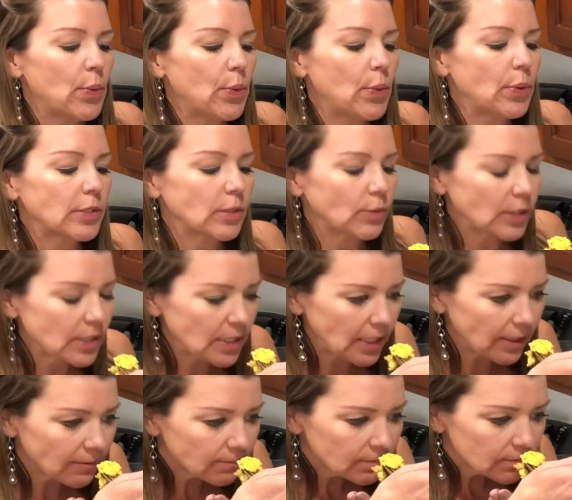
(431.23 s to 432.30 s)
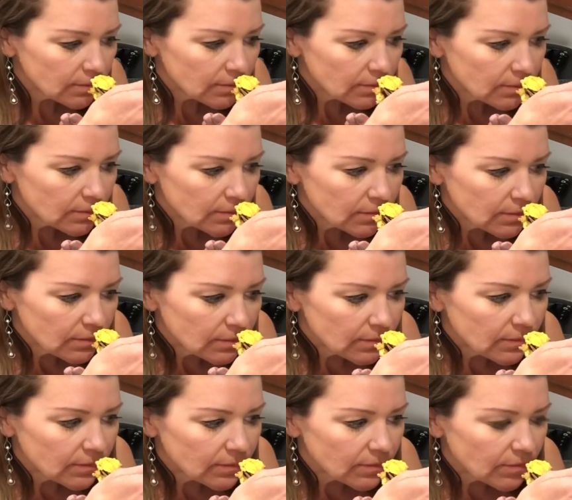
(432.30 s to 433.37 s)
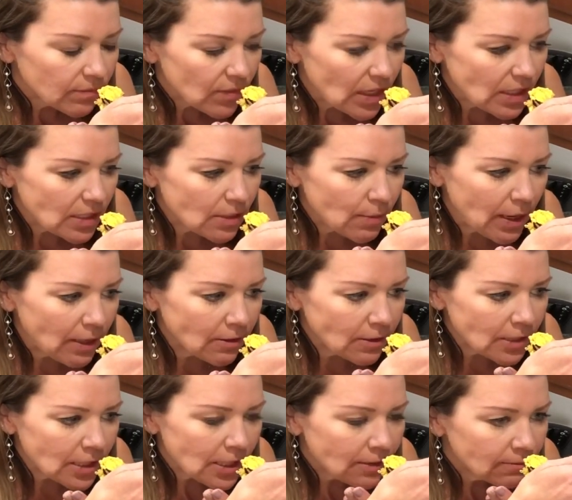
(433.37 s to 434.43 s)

So we'll see. It smells